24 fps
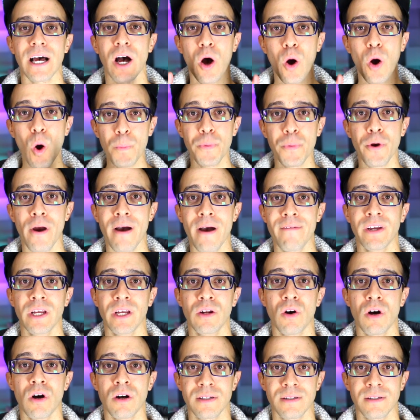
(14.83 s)
Hope you're having an
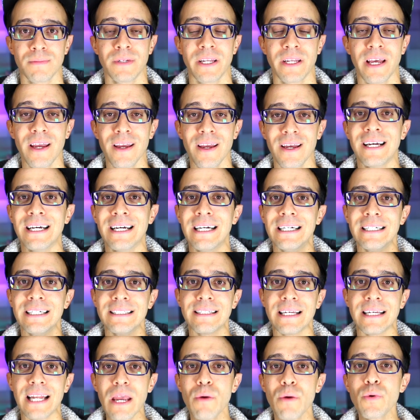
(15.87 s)
awesome day.
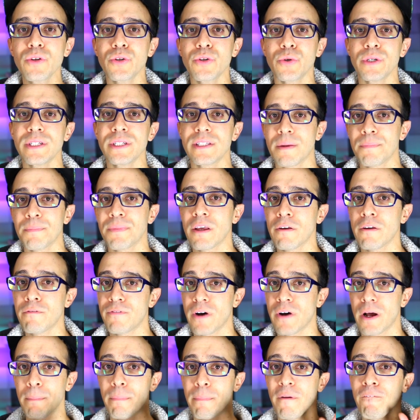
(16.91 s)
Today we're doing something
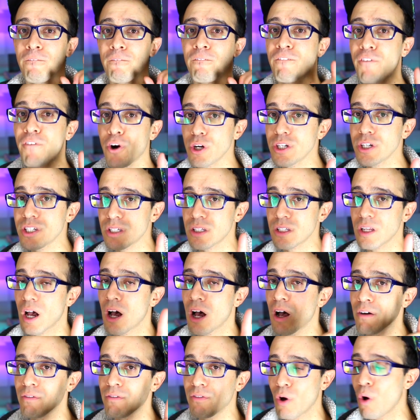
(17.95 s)
fun, but first
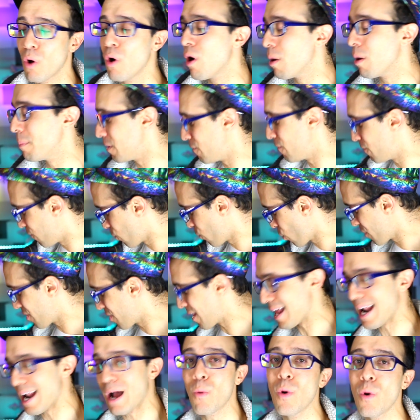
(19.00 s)
of all, before
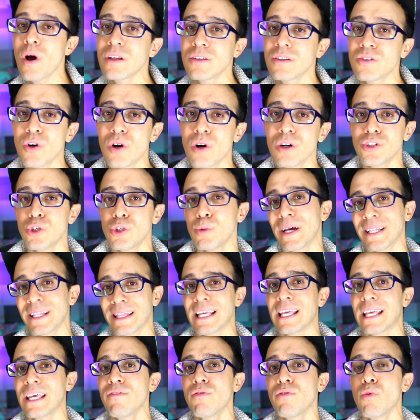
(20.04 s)
that, I want to talk to you about
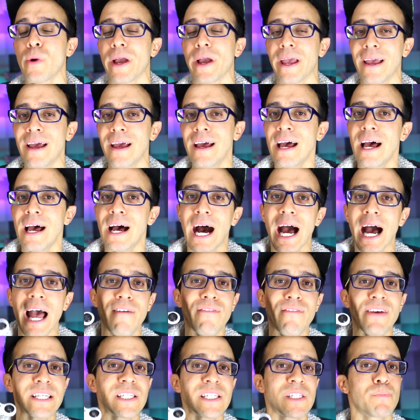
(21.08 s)
the giveaway. I
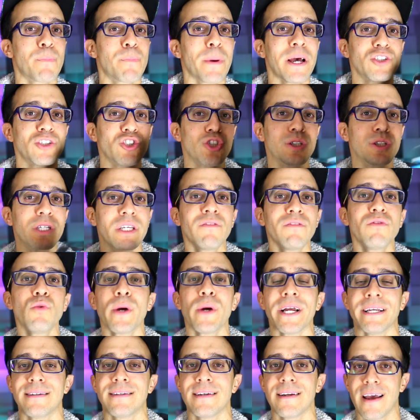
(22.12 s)
have a special
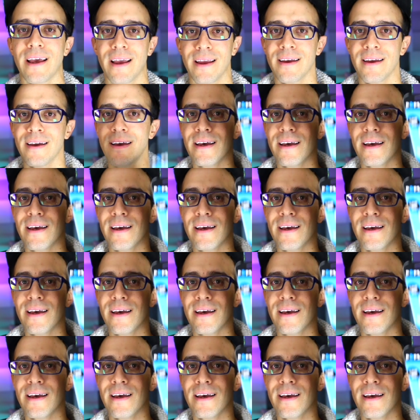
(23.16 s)
giveaway today.